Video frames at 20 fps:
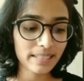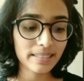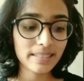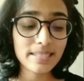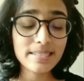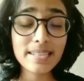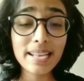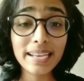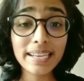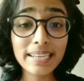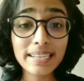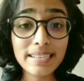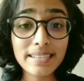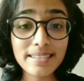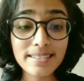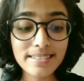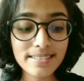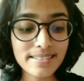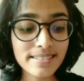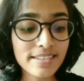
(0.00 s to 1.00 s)
The second
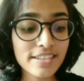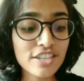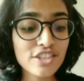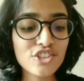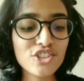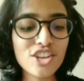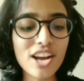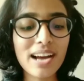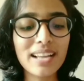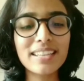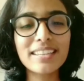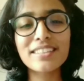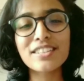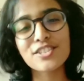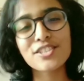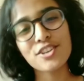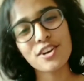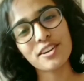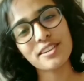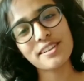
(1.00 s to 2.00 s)
is Charlie
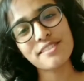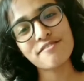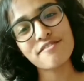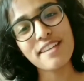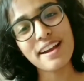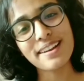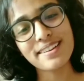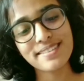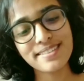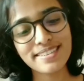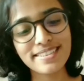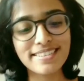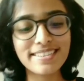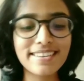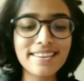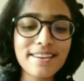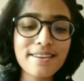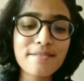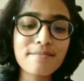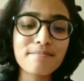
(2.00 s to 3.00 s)
and the Chocolate Factory
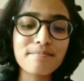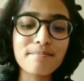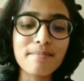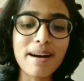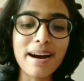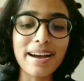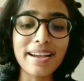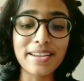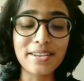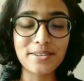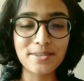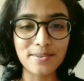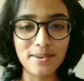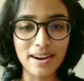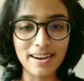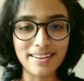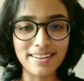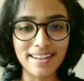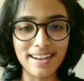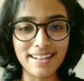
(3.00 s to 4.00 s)
by
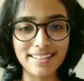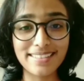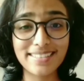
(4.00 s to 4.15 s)
Roald Dahl.